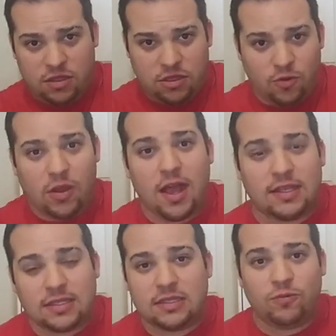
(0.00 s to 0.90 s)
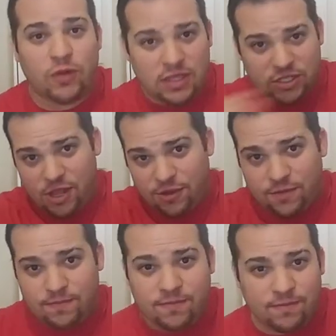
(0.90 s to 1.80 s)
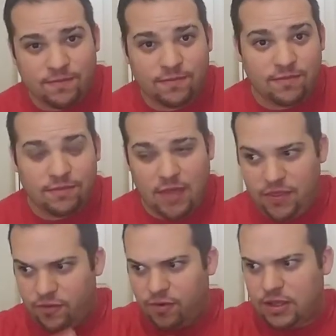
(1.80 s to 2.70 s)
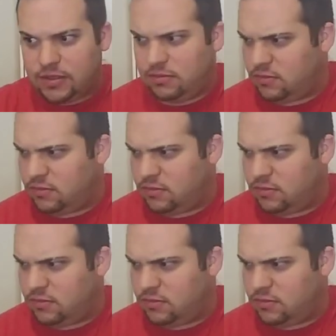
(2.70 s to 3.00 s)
through us, with each other. Not through us.